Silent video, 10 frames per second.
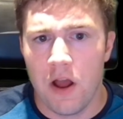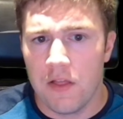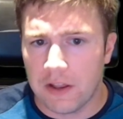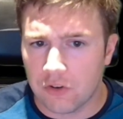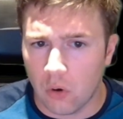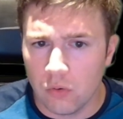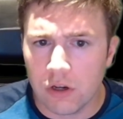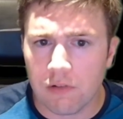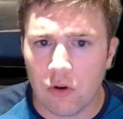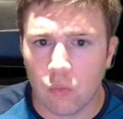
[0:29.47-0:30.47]
that's only
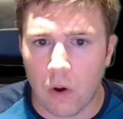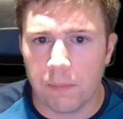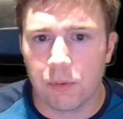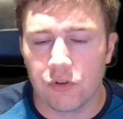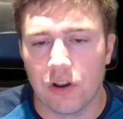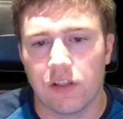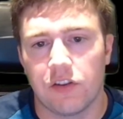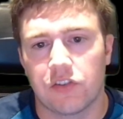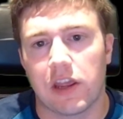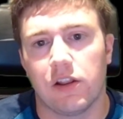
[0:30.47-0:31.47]
around 1% of the
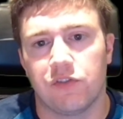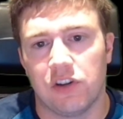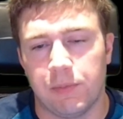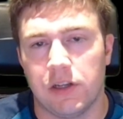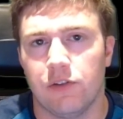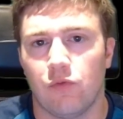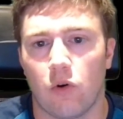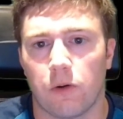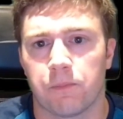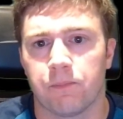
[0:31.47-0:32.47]
scale of GPT-4.